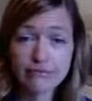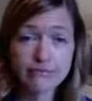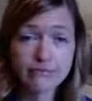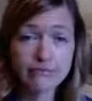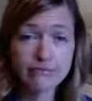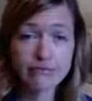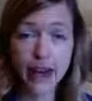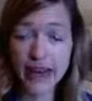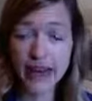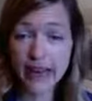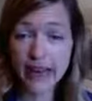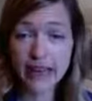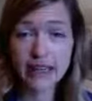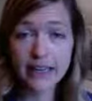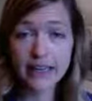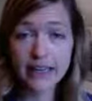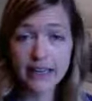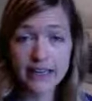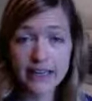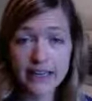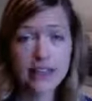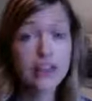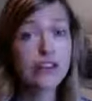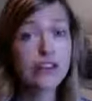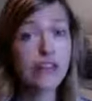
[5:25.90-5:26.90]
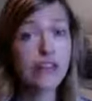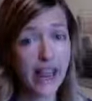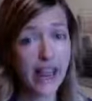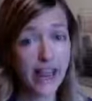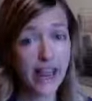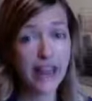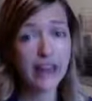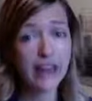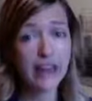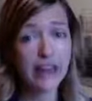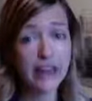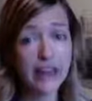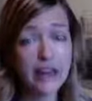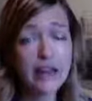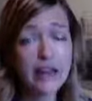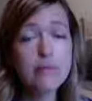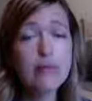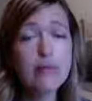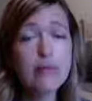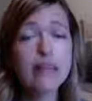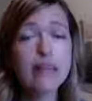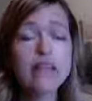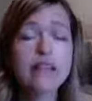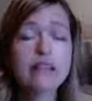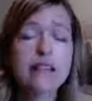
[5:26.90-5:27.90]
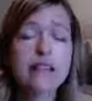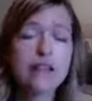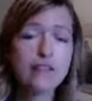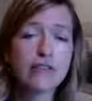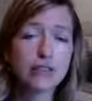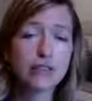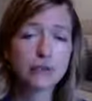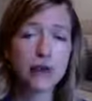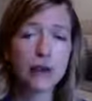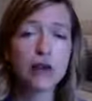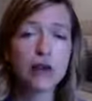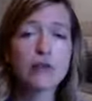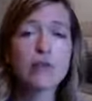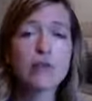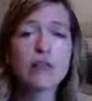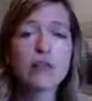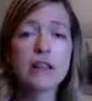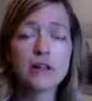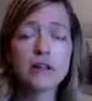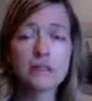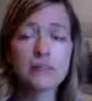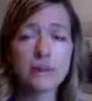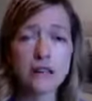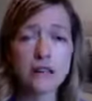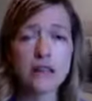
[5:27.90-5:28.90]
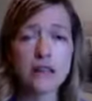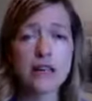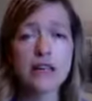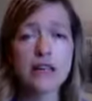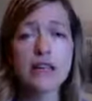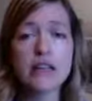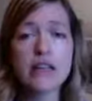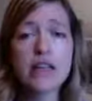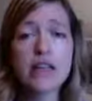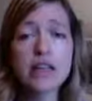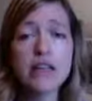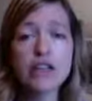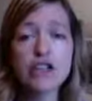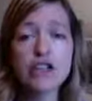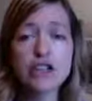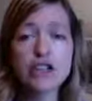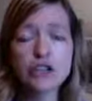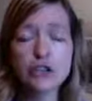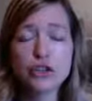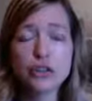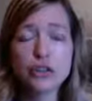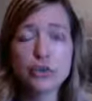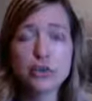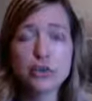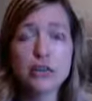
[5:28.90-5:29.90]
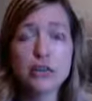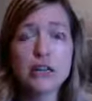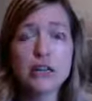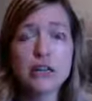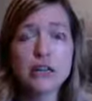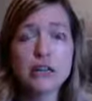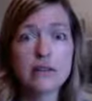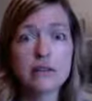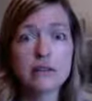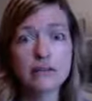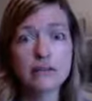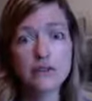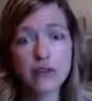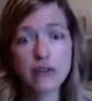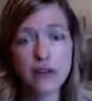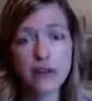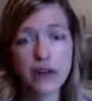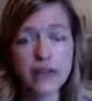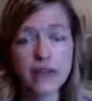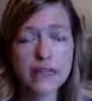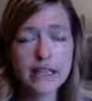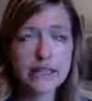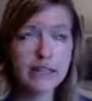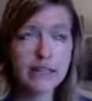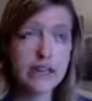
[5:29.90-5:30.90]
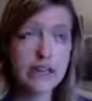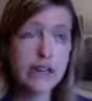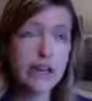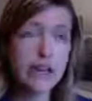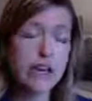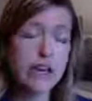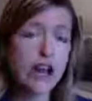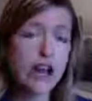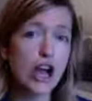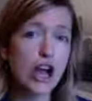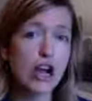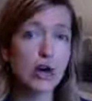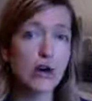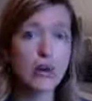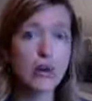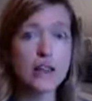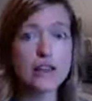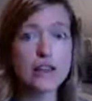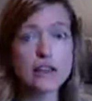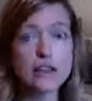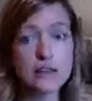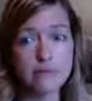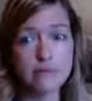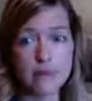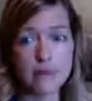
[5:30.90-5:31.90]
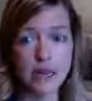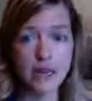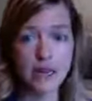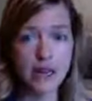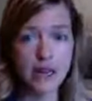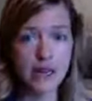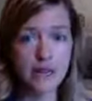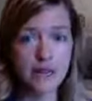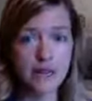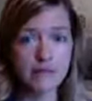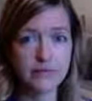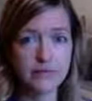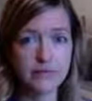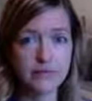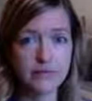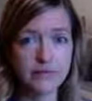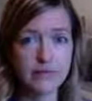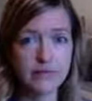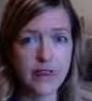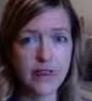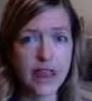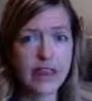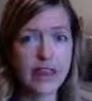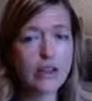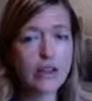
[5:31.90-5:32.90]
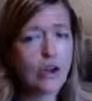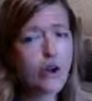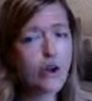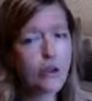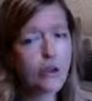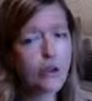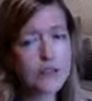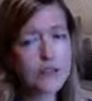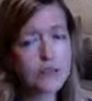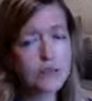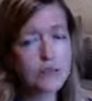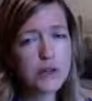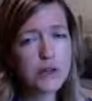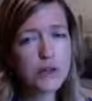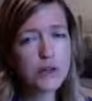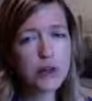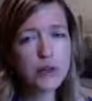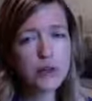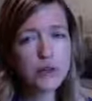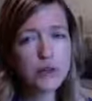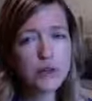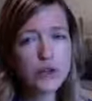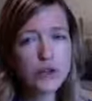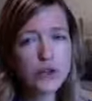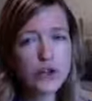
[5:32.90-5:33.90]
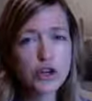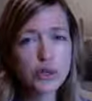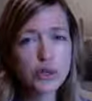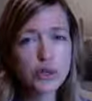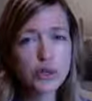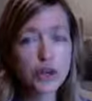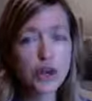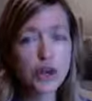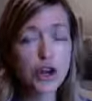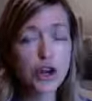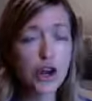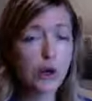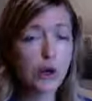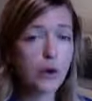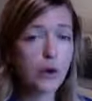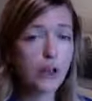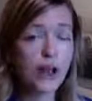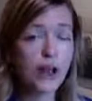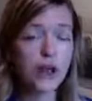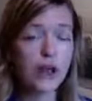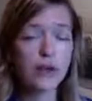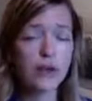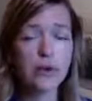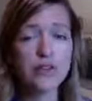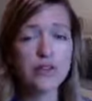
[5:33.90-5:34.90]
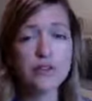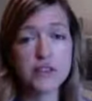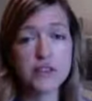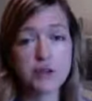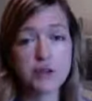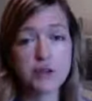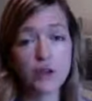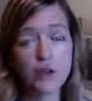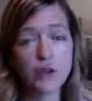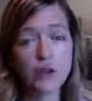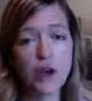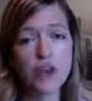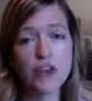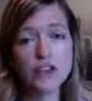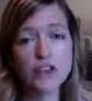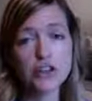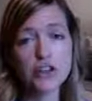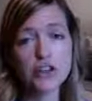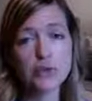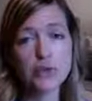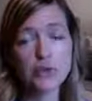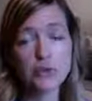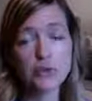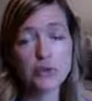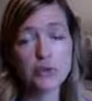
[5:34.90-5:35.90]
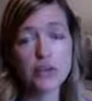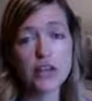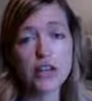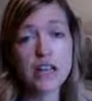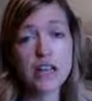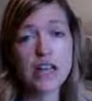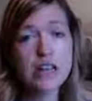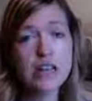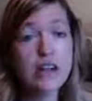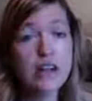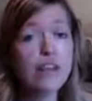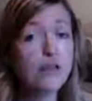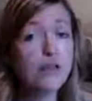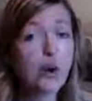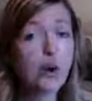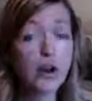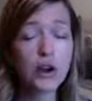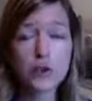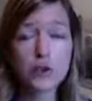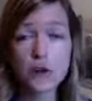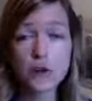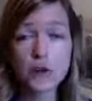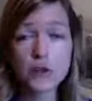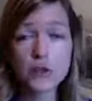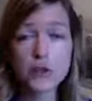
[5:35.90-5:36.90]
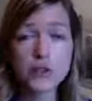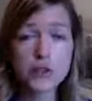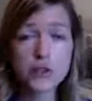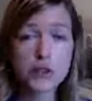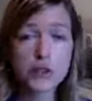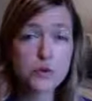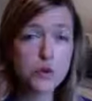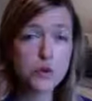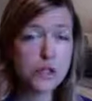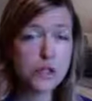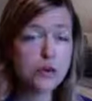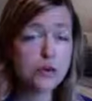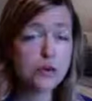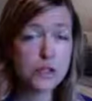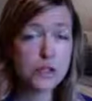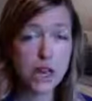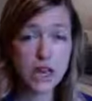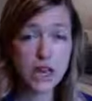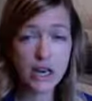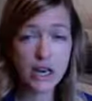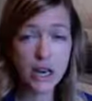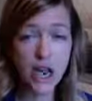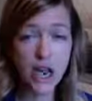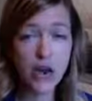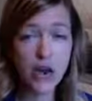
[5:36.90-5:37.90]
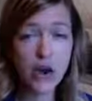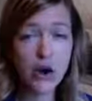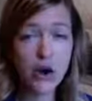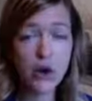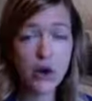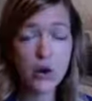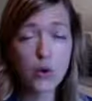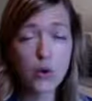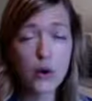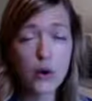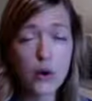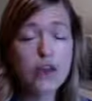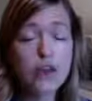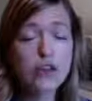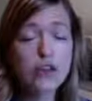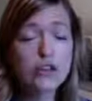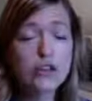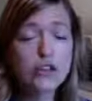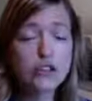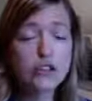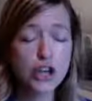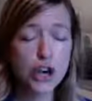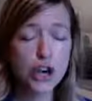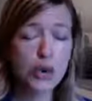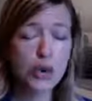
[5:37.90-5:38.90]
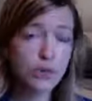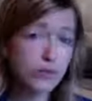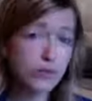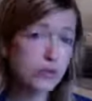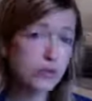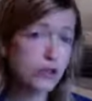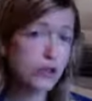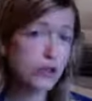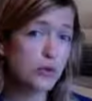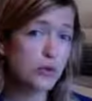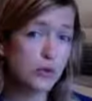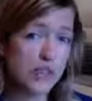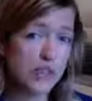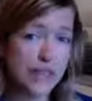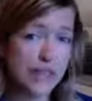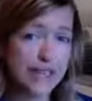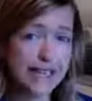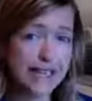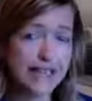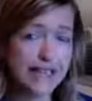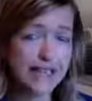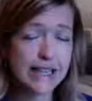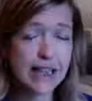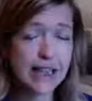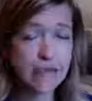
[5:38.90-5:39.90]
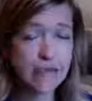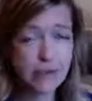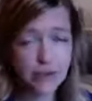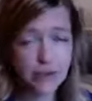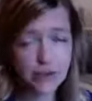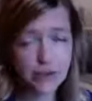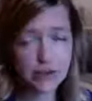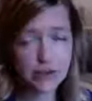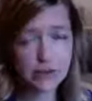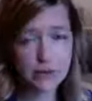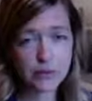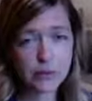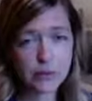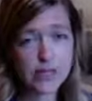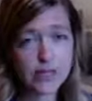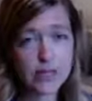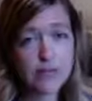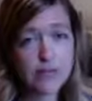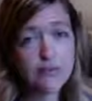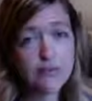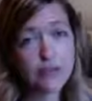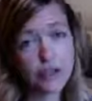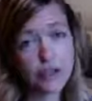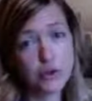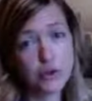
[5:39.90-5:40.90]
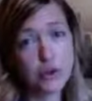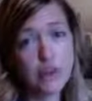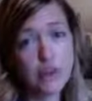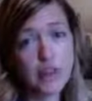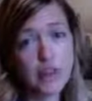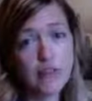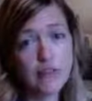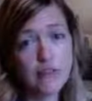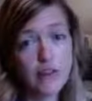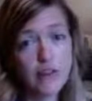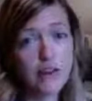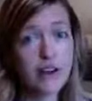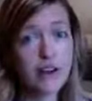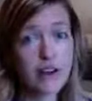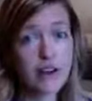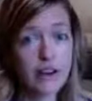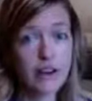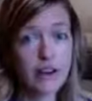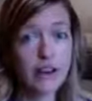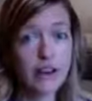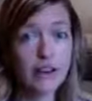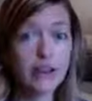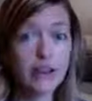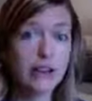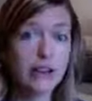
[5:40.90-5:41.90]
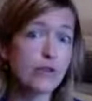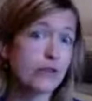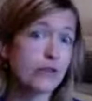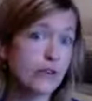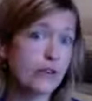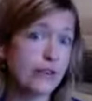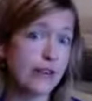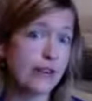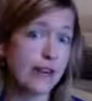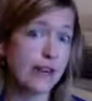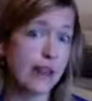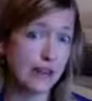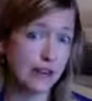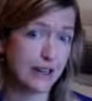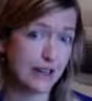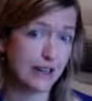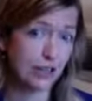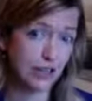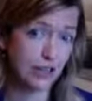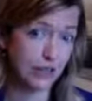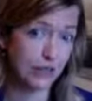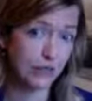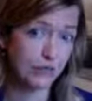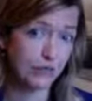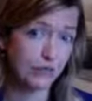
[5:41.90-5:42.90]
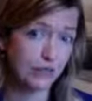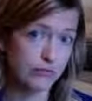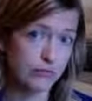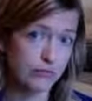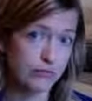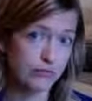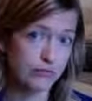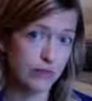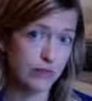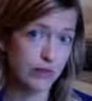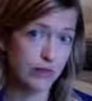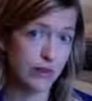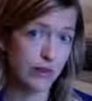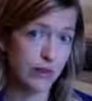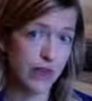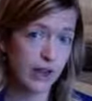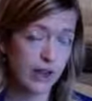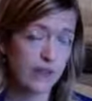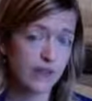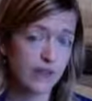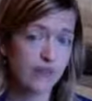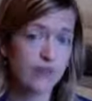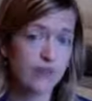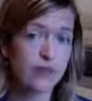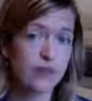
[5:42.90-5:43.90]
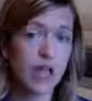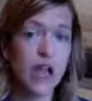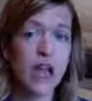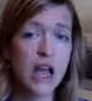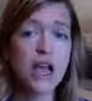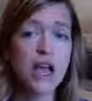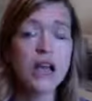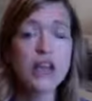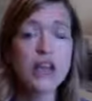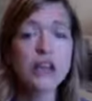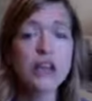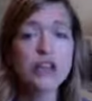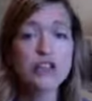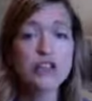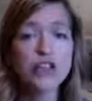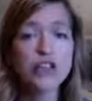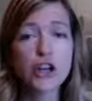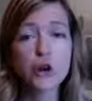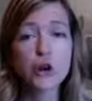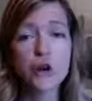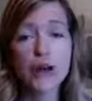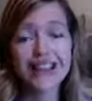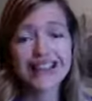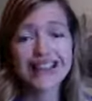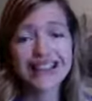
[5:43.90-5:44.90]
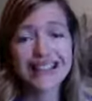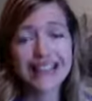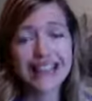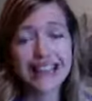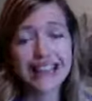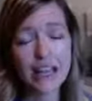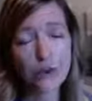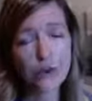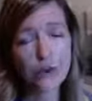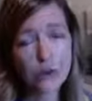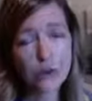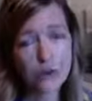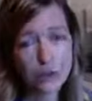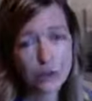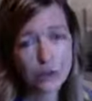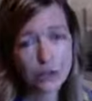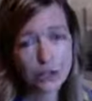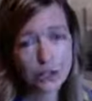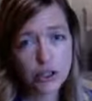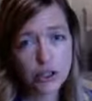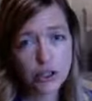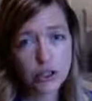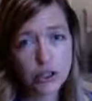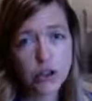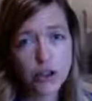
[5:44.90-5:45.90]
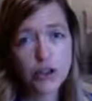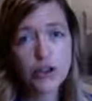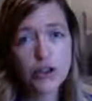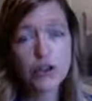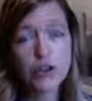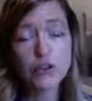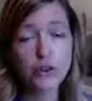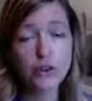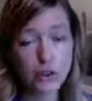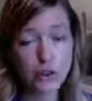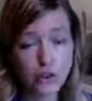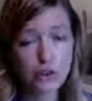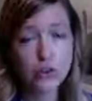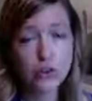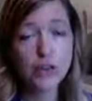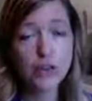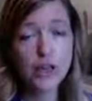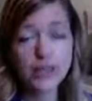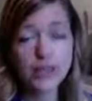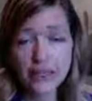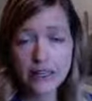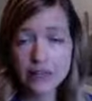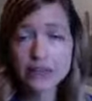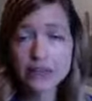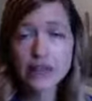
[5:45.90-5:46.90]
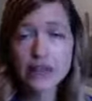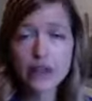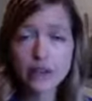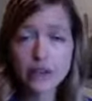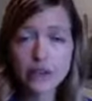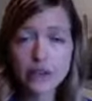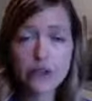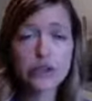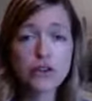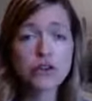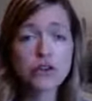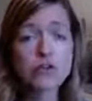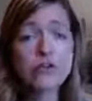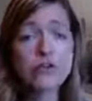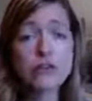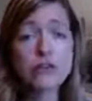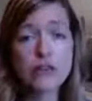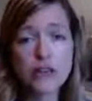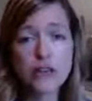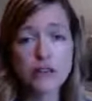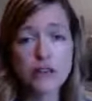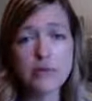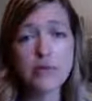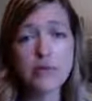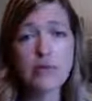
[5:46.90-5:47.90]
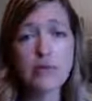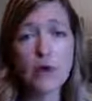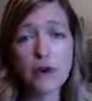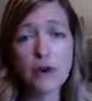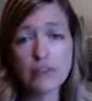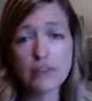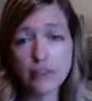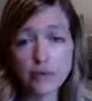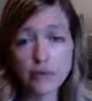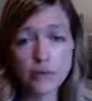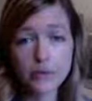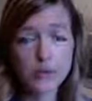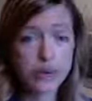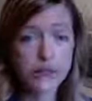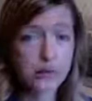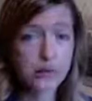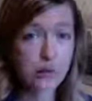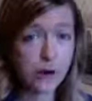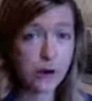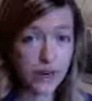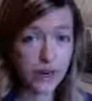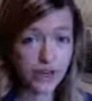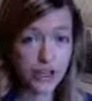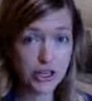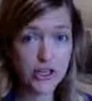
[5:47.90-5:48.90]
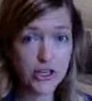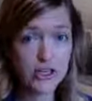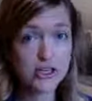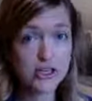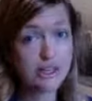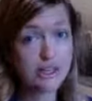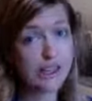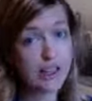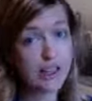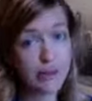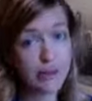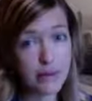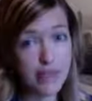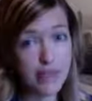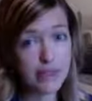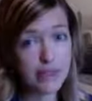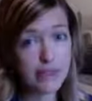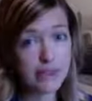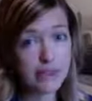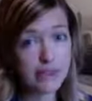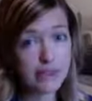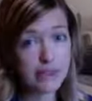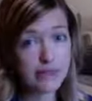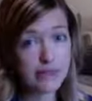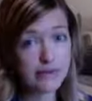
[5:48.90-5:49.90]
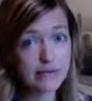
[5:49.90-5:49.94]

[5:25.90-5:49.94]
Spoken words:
right? You can, because they've grown the ability to translate no into meaning. Okay. The whole reason we don't use the word no a lot with 0, 1, 2, 3, 4-year-olds is because when you say no, don't do this, they picture themselves doing the very thing that you just said not to do. Okay. So as they get older, you can start using more firm expressions of limits.